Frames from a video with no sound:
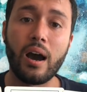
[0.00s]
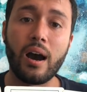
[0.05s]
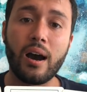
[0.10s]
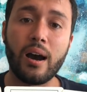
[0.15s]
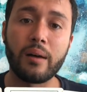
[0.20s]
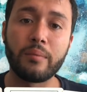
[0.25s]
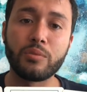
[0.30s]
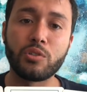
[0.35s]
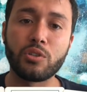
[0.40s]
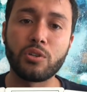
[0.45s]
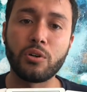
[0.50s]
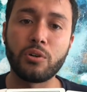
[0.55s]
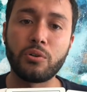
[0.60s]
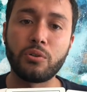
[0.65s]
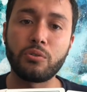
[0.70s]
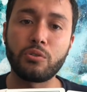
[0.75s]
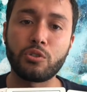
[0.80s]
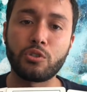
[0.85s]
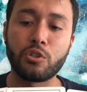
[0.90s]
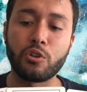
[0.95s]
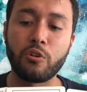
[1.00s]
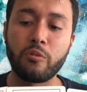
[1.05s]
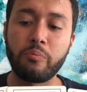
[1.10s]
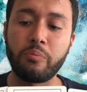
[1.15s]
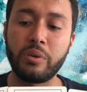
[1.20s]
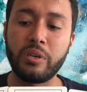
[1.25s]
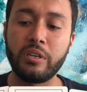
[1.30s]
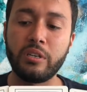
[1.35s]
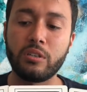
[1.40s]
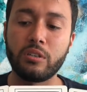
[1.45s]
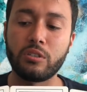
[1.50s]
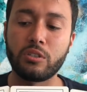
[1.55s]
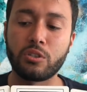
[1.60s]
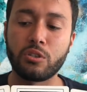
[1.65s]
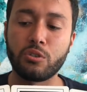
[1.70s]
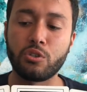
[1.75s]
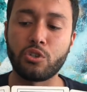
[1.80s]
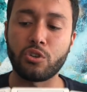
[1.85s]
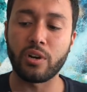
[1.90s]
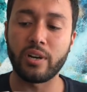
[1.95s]
Um, so so be so
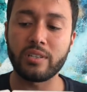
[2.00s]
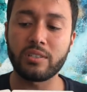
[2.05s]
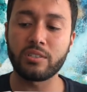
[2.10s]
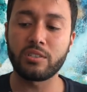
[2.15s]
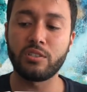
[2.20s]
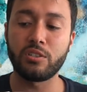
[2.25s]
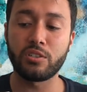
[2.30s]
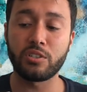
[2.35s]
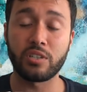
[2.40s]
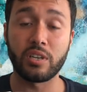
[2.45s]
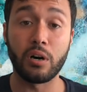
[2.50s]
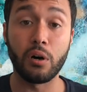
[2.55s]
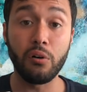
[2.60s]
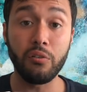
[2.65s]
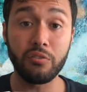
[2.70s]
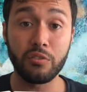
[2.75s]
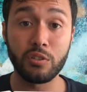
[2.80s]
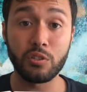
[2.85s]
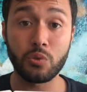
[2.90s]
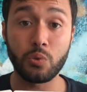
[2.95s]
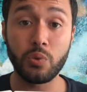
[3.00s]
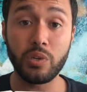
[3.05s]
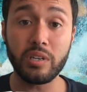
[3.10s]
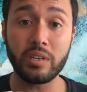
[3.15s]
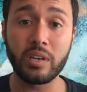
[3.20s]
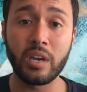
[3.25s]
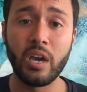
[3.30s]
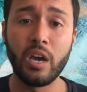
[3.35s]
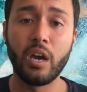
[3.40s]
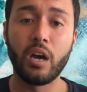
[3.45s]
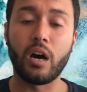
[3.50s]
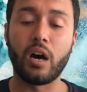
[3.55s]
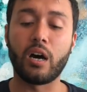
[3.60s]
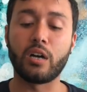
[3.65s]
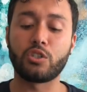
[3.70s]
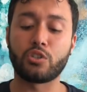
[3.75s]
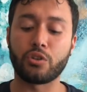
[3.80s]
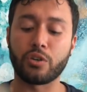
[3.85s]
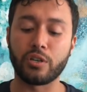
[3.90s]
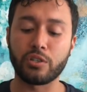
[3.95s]
trust yourself this week, uh,
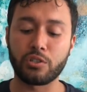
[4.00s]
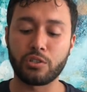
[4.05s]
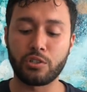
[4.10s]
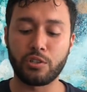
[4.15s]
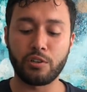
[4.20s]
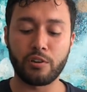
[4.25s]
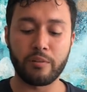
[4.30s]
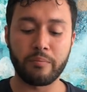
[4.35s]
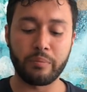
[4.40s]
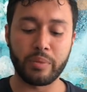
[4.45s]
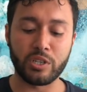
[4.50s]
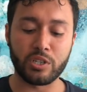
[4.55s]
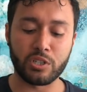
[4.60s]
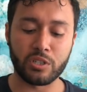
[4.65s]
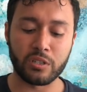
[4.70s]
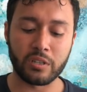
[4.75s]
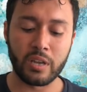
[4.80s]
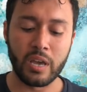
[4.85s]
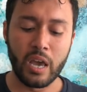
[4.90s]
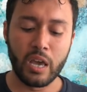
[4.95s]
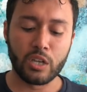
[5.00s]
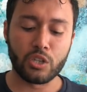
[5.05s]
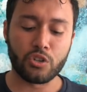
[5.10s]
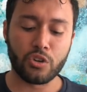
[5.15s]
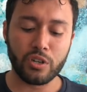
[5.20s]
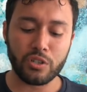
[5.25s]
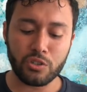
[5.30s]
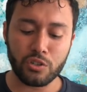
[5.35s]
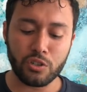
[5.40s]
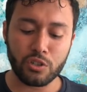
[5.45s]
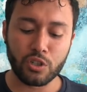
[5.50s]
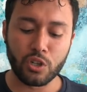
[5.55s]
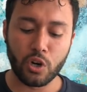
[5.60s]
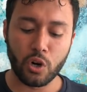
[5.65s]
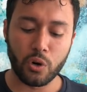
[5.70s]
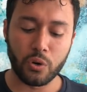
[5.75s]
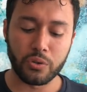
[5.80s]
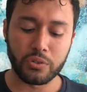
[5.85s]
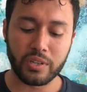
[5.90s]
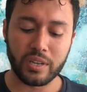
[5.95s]
trust your ambition, trust your
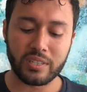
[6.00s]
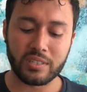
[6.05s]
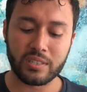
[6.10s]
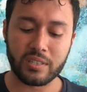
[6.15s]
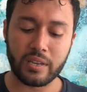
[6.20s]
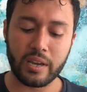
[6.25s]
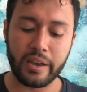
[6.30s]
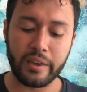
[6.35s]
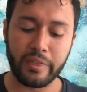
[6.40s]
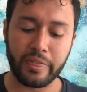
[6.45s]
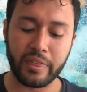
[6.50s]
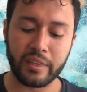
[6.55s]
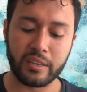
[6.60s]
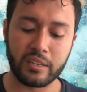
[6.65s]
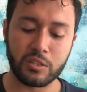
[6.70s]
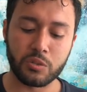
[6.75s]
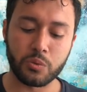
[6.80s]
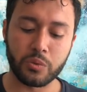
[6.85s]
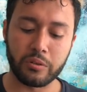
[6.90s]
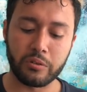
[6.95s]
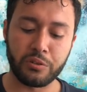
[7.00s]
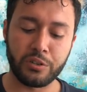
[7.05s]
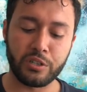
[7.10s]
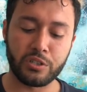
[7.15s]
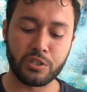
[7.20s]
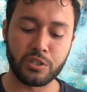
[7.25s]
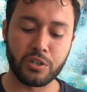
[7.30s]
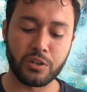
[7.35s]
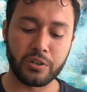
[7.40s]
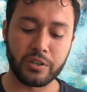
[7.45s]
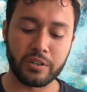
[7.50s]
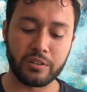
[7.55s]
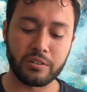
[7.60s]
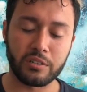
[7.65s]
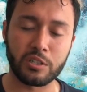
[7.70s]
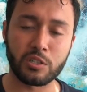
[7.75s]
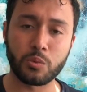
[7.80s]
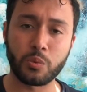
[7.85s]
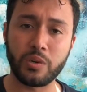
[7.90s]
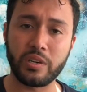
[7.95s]
goals, I, I think is what we need to go here.
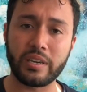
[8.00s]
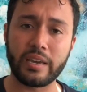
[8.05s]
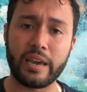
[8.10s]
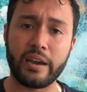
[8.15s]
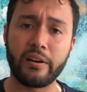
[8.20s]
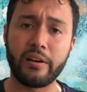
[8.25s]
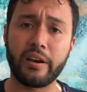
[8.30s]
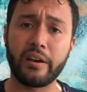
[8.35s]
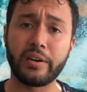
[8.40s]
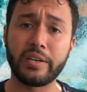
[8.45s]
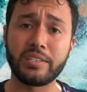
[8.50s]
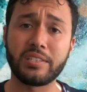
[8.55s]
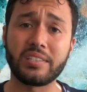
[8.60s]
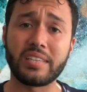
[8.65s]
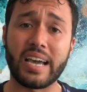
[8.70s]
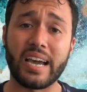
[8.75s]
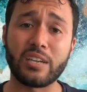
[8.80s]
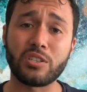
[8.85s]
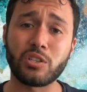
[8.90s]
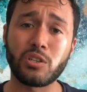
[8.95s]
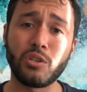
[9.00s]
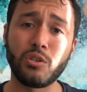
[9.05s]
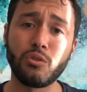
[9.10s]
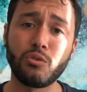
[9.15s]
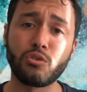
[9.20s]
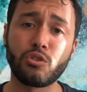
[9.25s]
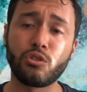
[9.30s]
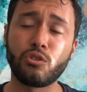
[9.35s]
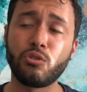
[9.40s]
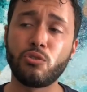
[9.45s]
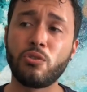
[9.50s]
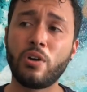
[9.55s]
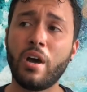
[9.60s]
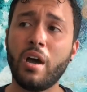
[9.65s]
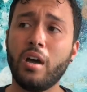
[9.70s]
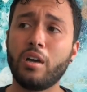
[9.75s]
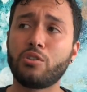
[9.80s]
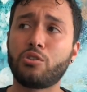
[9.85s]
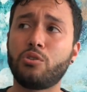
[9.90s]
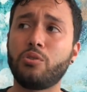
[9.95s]
This week, Aries is asking you to,
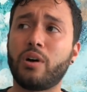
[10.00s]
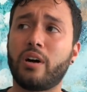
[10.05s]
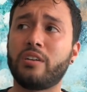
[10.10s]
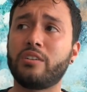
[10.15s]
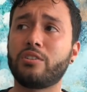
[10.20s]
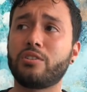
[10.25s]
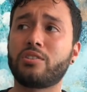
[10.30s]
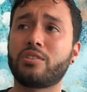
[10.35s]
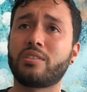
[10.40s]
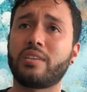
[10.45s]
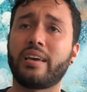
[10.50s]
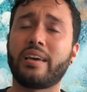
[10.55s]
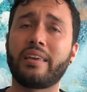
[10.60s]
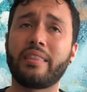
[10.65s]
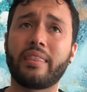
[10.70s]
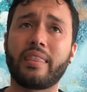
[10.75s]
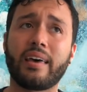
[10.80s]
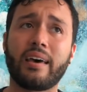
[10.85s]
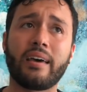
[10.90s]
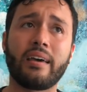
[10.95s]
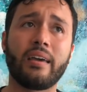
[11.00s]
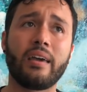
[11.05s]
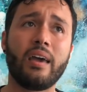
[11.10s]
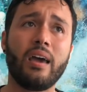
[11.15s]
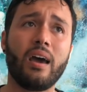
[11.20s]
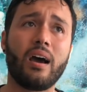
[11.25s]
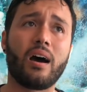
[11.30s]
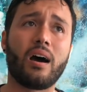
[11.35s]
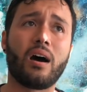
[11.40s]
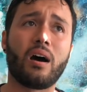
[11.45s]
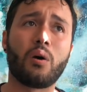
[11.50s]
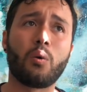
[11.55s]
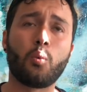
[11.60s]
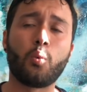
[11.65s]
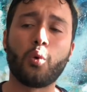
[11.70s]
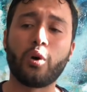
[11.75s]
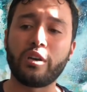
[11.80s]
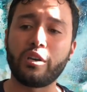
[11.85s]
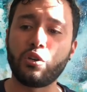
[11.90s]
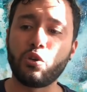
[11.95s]
to understand that uh,
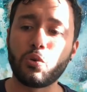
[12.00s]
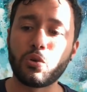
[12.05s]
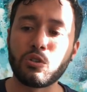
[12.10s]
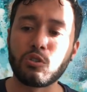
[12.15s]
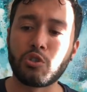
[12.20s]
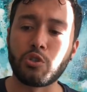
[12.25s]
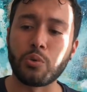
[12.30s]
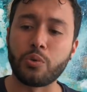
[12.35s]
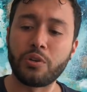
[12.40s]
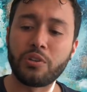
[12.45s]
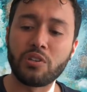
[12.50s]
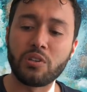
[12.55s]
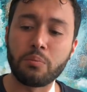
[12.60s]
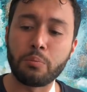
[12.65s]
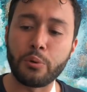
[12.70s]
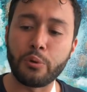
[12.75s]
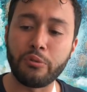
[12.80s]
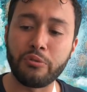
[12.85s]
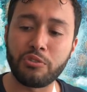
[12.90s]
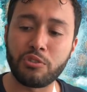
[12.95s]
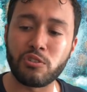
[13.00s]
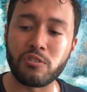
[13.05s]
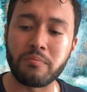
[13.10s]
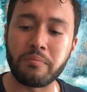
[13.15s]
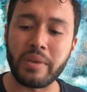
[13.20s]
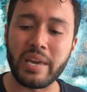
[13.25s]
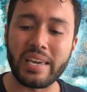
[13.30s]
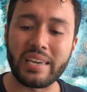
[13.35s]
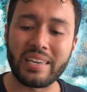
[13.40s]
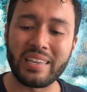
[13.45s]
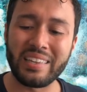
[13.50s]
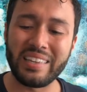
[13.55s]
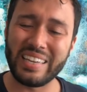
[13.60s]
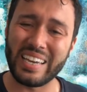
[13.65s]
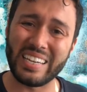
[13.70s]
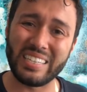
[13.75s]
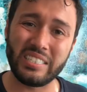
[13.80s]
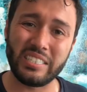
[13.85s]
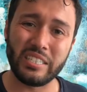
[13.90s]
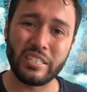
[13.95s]
what you are doing, the moves you're making, the
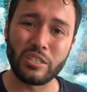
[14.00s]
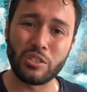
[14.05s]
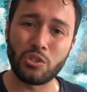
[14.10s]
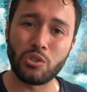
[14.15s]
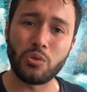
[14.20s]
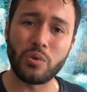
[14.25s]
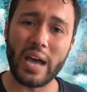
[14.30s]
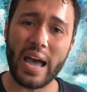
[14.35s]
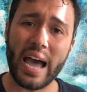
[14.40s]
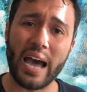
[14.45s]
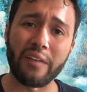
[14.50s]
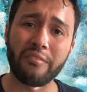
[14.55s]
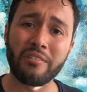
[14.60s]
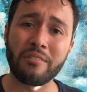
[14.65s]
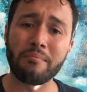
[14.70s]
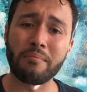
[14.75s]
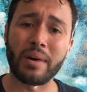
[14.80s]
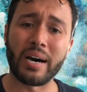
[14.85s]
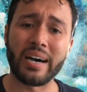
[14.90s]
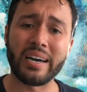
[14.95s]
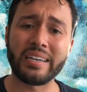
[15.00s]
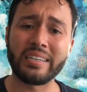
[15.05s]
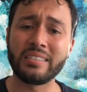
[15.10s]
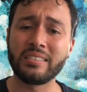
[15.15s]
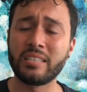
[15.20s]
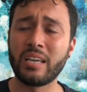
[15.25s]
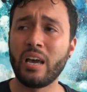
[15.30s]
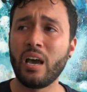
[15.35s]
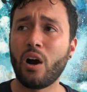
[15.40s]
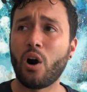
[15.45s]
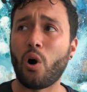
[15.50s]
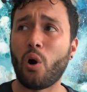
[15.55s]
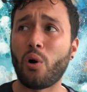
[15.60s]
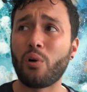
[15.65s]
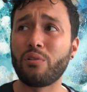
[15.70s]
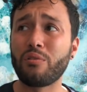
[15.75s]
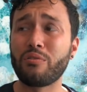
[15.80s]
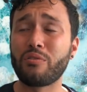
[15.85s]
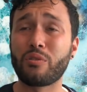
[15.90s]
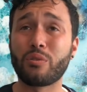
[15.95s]
ideas you have in mind,
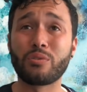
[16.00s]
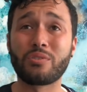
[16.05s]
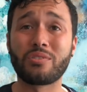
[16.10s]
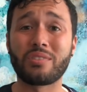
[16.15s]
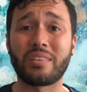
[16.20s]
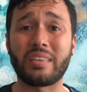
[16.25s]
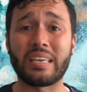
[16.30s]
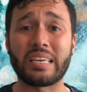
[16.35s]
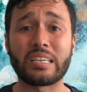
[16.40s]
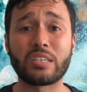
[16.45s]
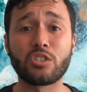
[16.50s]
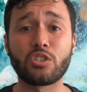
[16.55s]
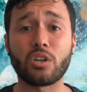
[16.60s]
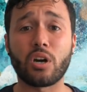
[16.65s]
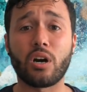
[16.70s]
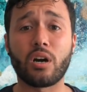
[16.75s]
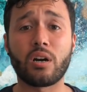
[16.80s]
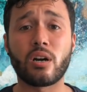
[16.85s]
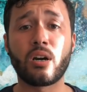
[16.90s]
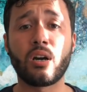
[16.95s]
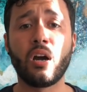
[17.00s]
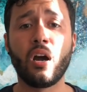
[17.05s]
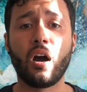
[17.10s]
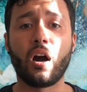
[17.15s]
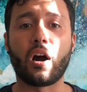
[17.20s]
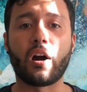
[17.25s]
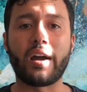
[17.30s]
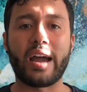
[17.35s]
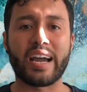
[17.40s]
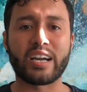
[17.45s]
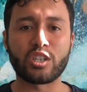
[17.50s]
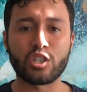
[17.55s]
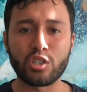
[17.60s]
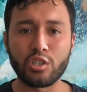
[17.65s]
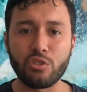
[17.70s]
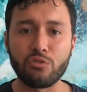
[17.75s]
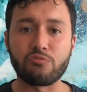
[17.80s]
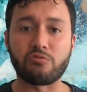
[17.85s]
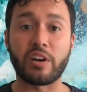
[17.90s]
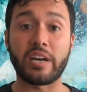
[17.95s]
all of those things are, are
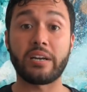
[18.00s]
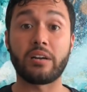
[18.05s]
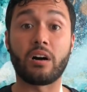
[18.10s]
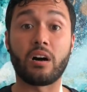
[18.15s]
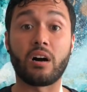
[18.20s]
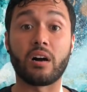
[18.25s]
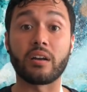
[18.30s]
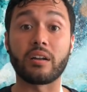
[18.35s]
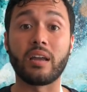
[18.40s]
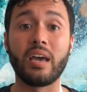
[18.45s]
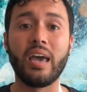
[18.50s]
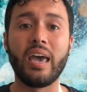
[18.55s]
actually right on.